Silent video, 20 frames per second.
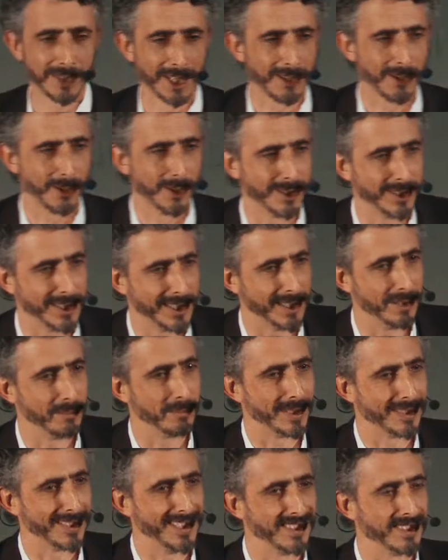psychology in
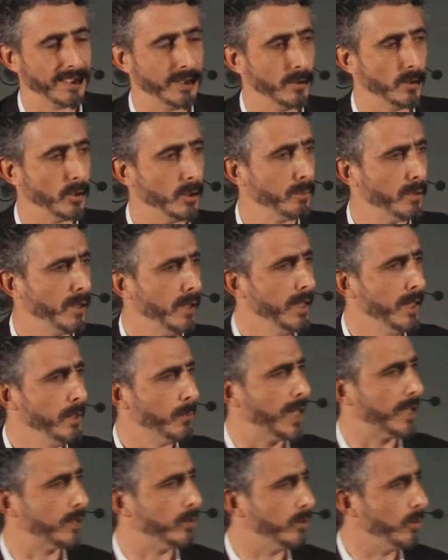business in Europe.
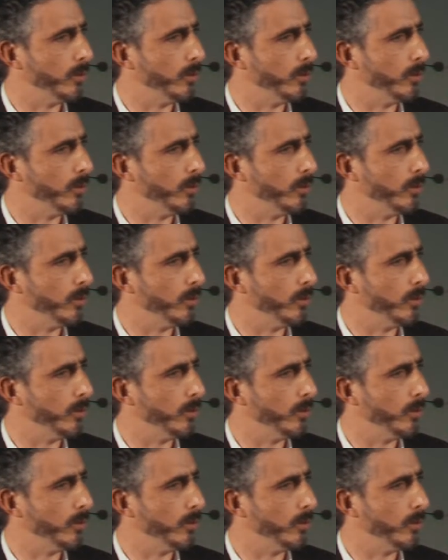We had to